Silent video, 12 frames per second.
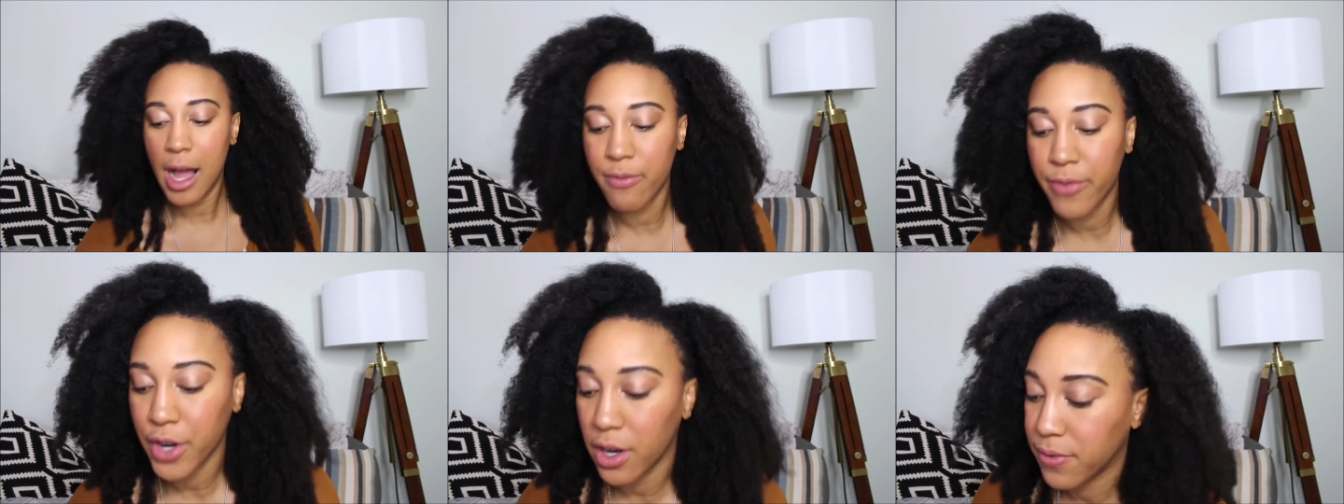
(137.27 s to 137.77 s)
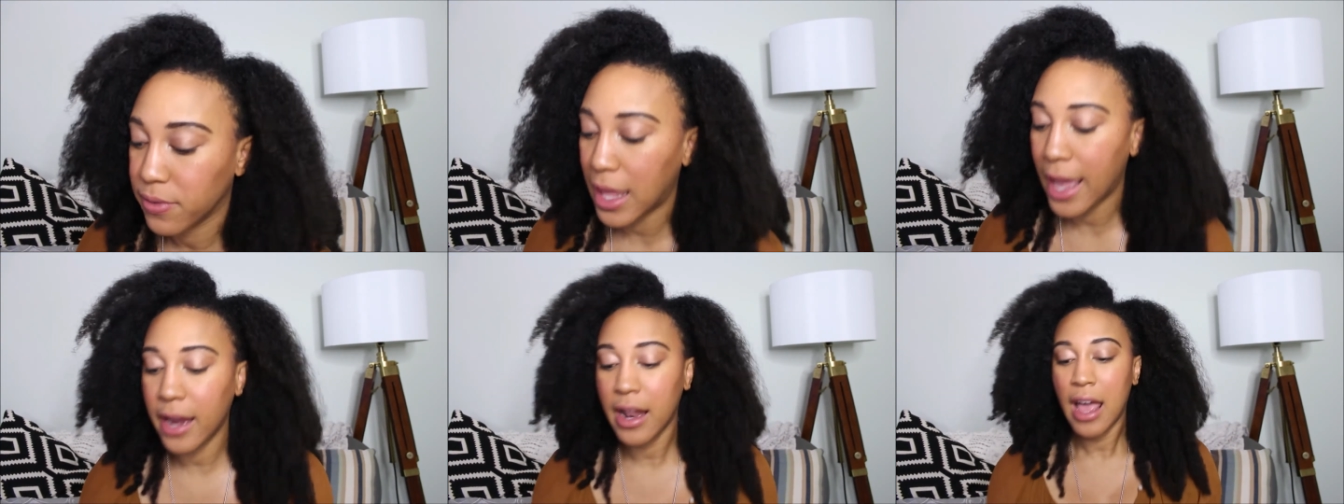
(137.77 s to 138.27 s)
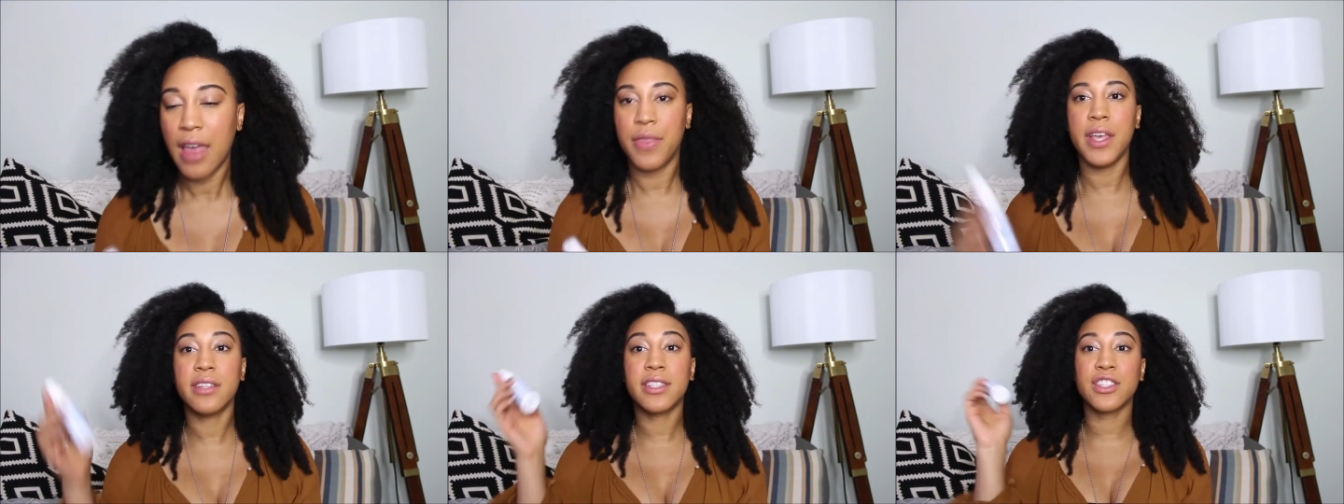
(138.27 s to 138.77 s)
for your flight,
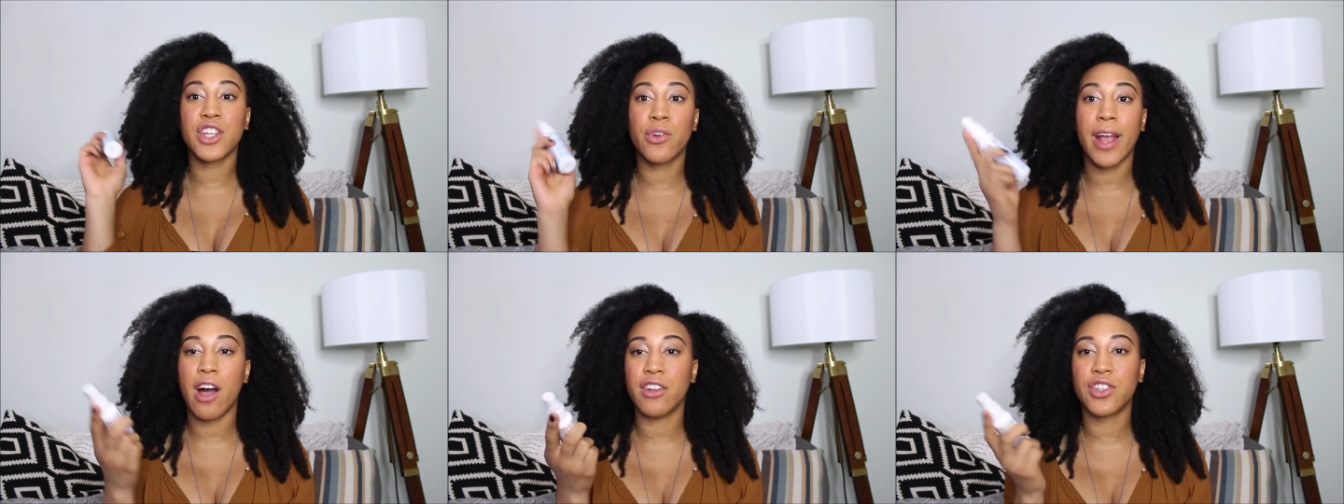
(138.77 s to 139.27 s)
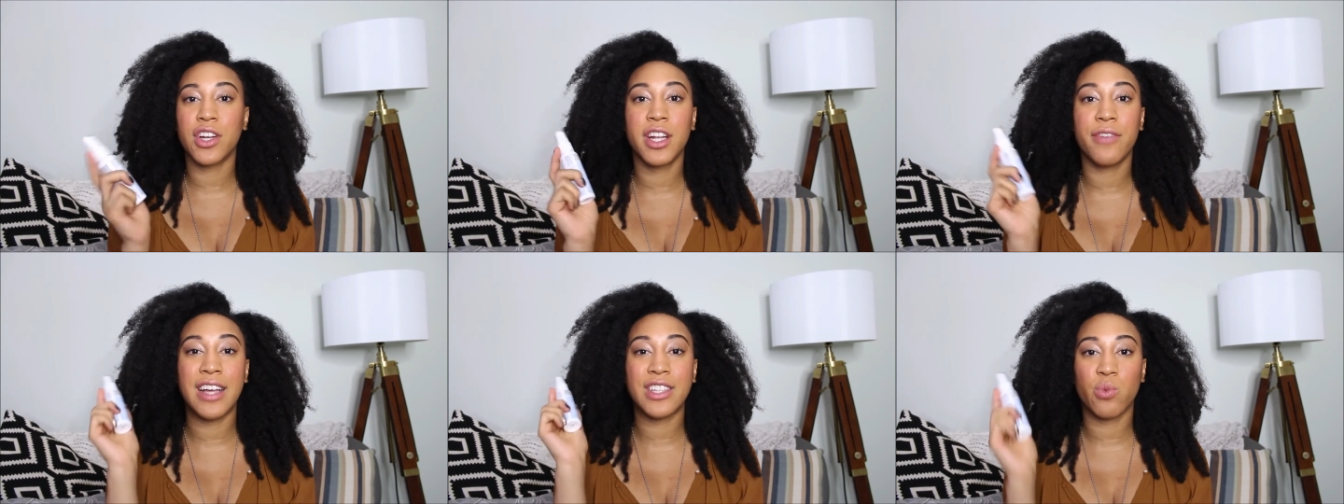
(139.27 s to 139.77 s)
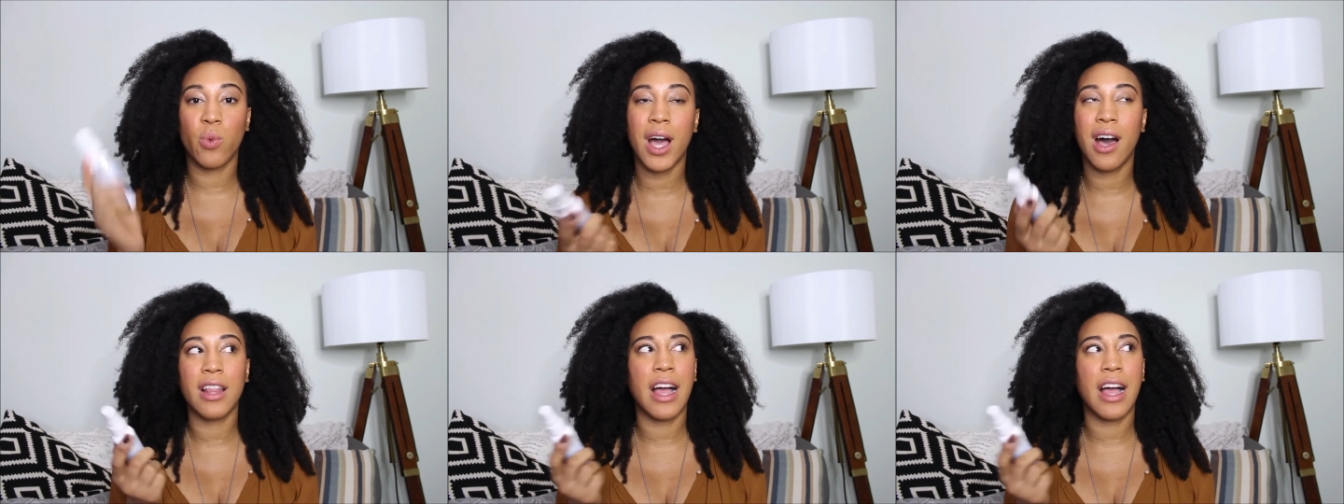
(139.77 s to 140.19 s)
this is a great alternative as well.